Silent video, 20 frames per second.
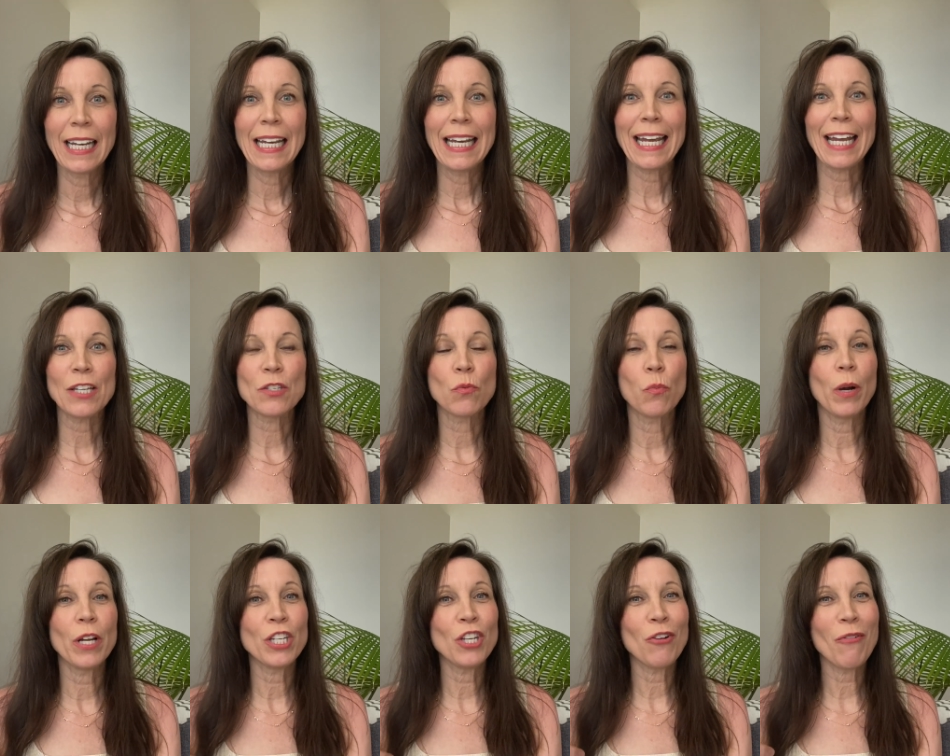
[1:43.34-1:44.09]
is
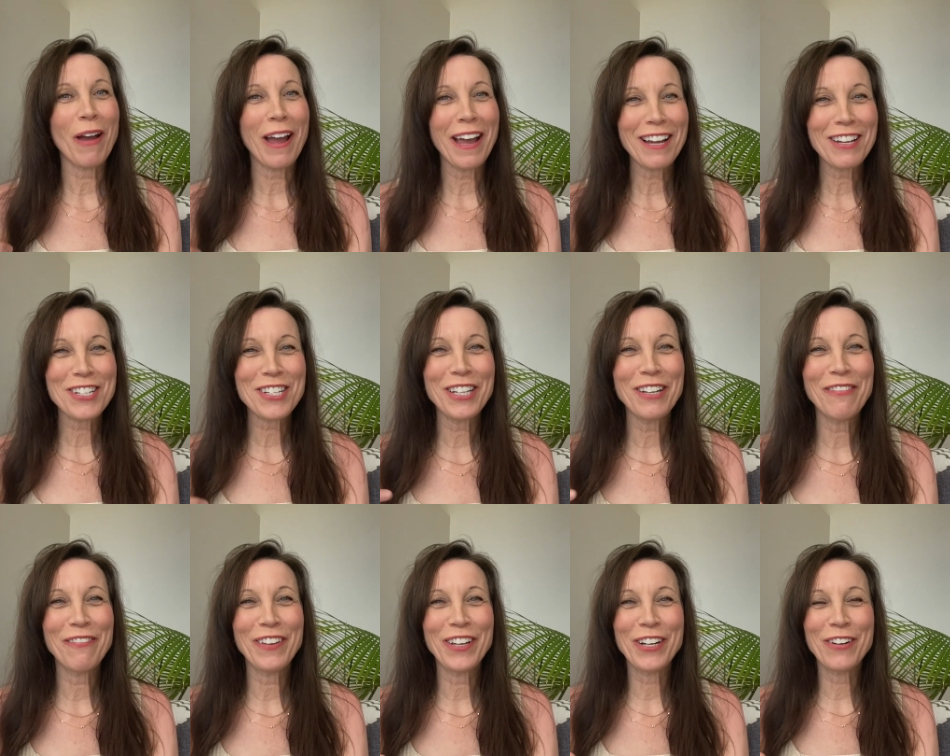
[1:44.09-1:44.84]
when you actually
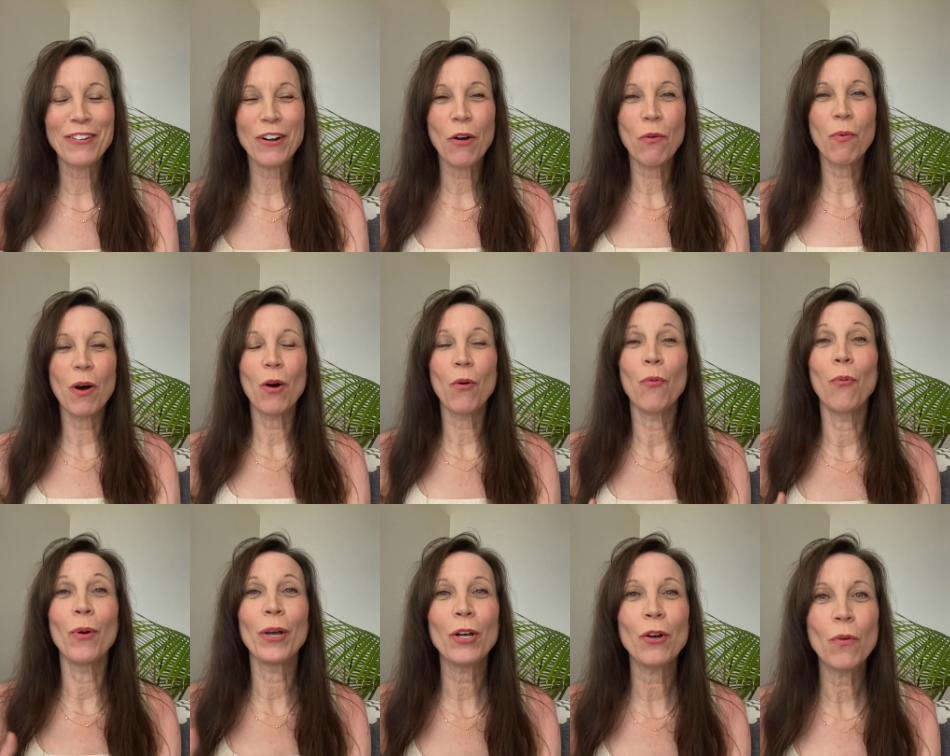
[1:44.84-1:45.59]
figure out what
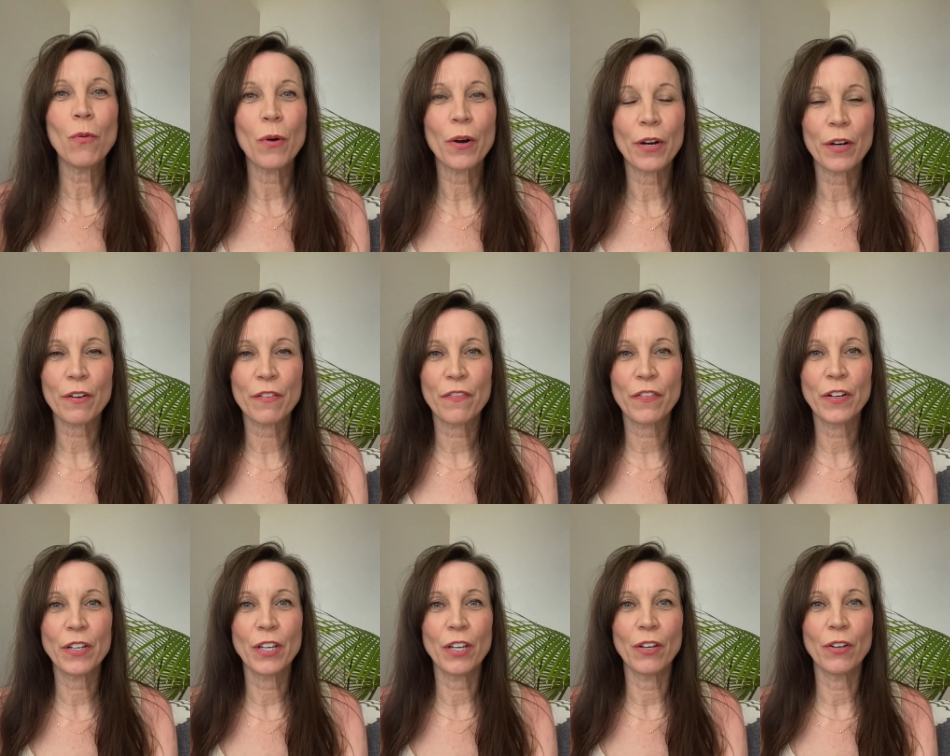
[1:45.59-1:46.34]
will work for
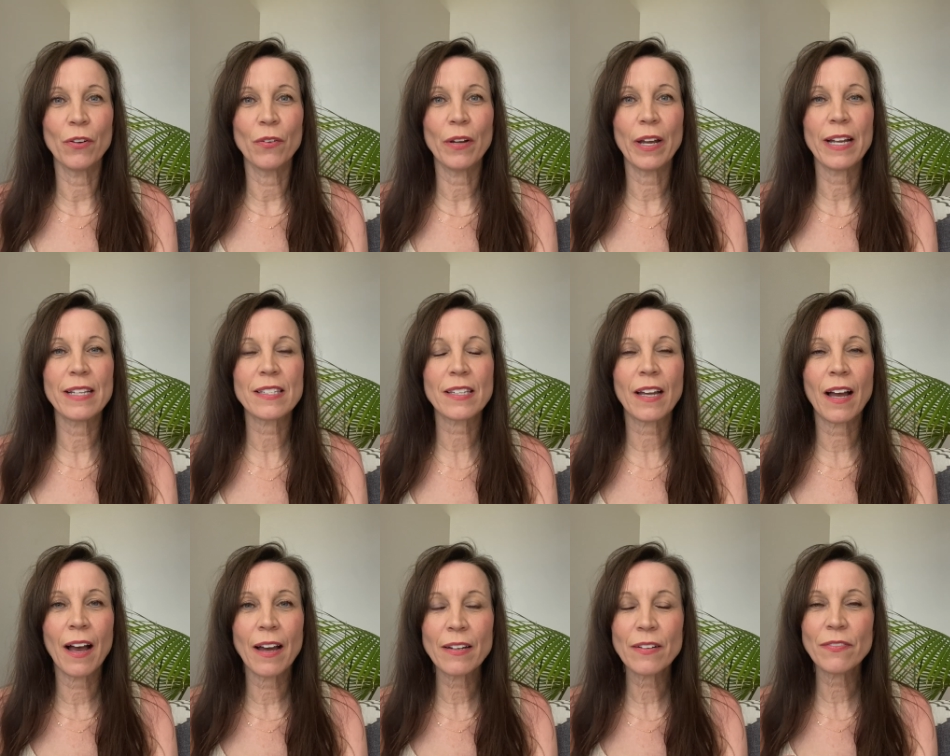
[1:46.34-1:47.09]
you, it's
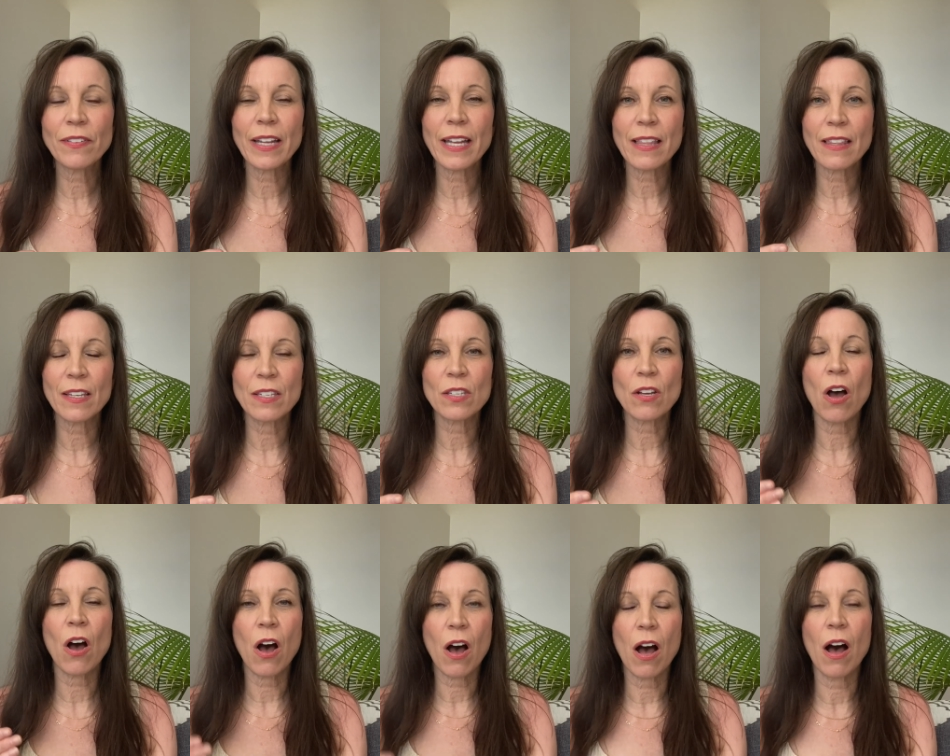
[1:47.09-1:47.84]
kind of like this
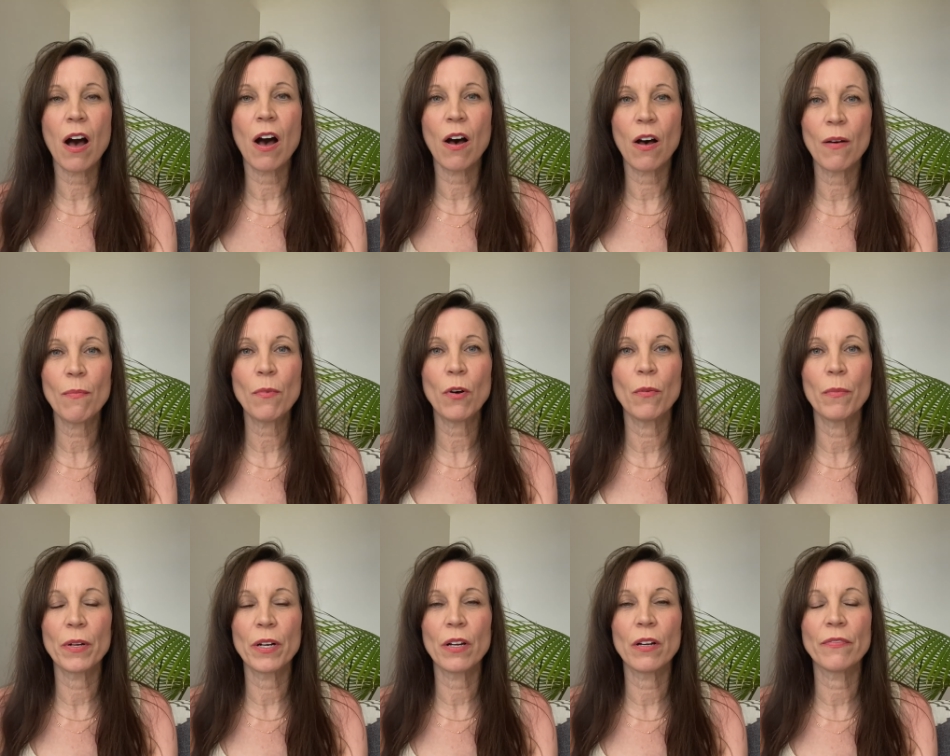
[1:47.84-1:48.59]
aha
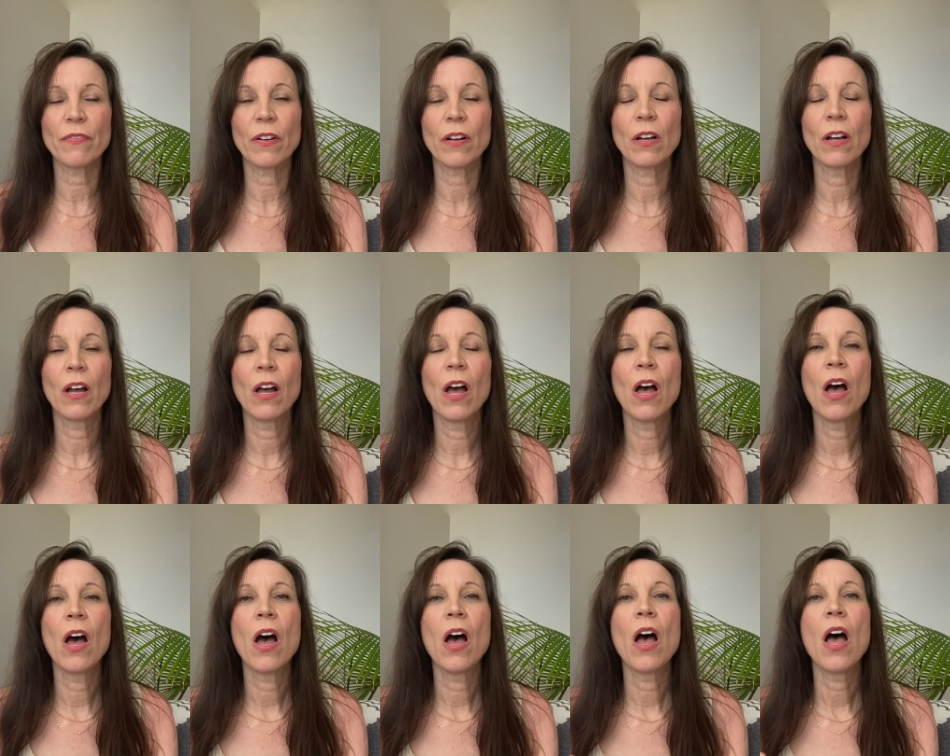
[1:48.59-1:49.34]
moment of,
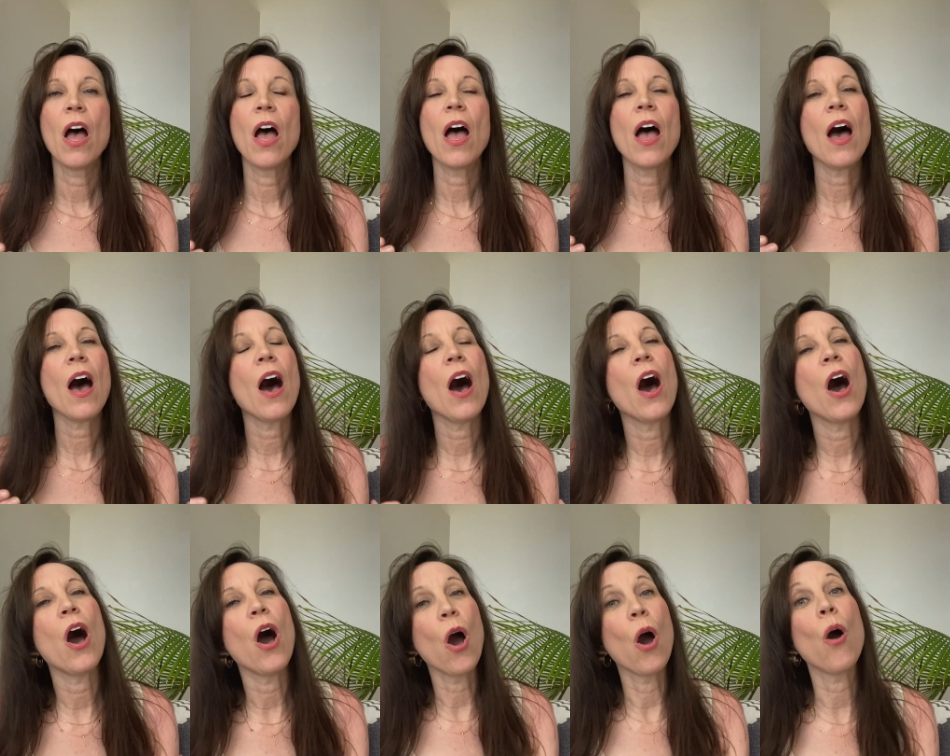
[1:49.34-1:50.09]

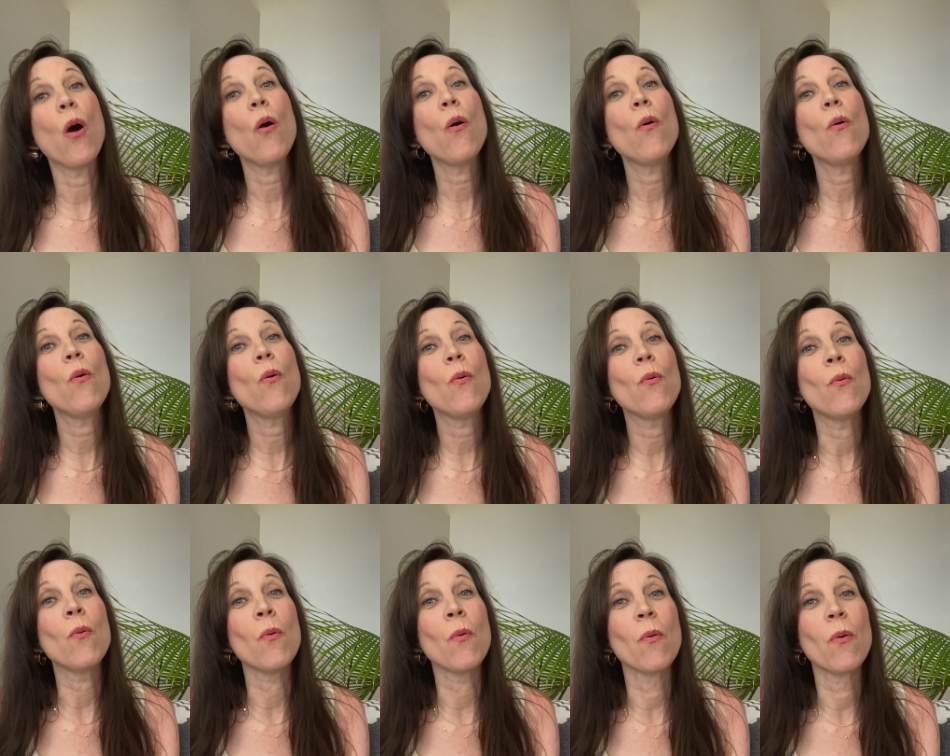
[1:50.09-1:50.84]

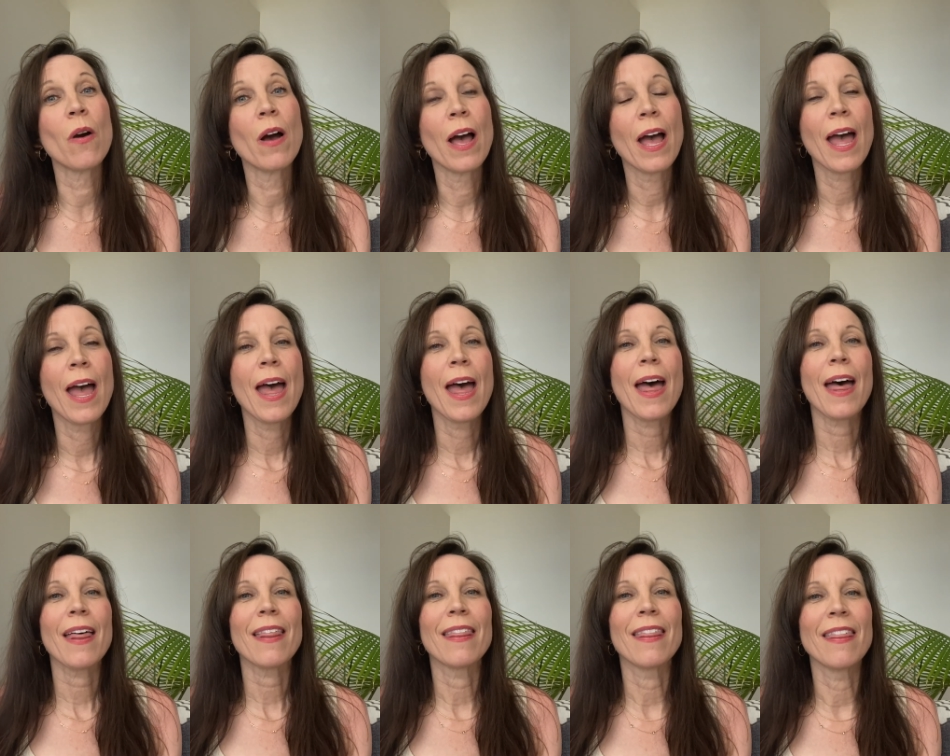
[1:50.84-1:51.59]
oh,
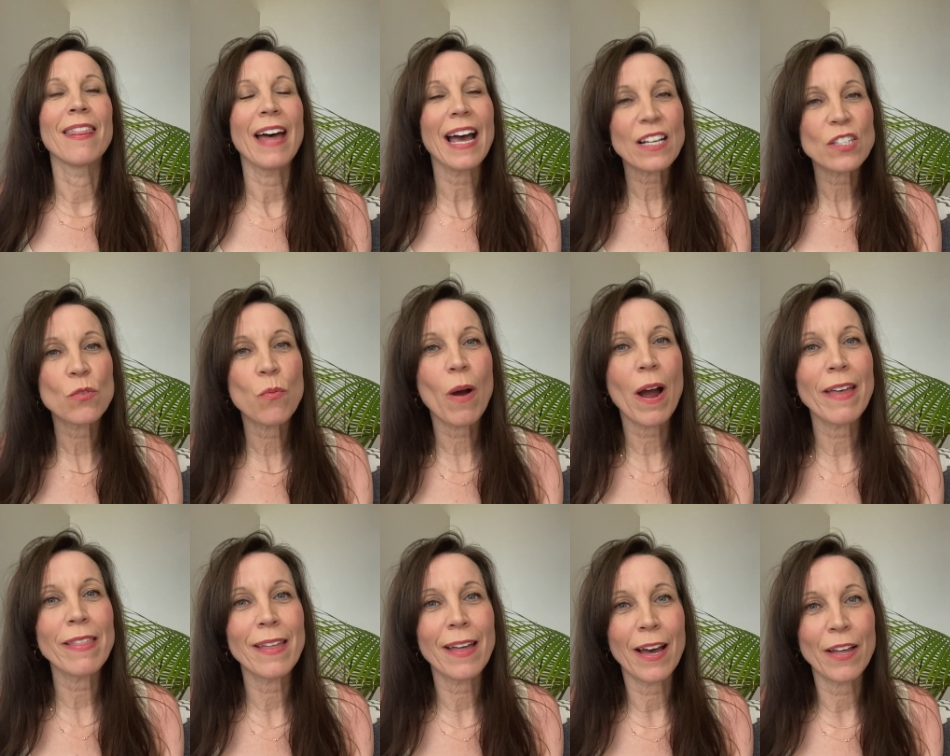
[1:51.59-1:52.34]
that's
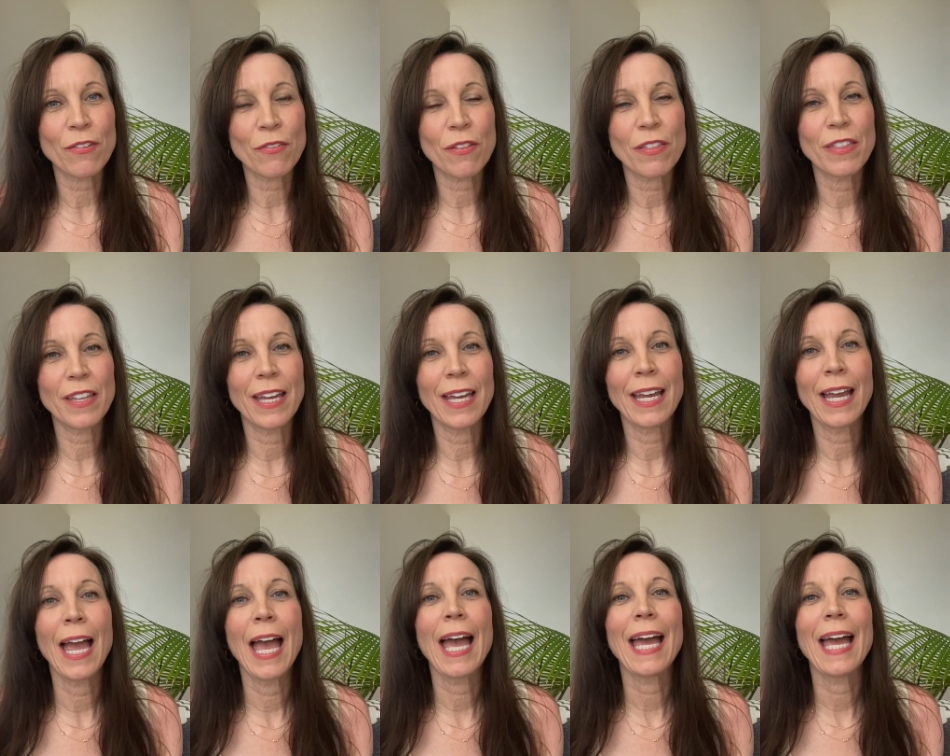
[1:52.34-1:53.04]
why the other thing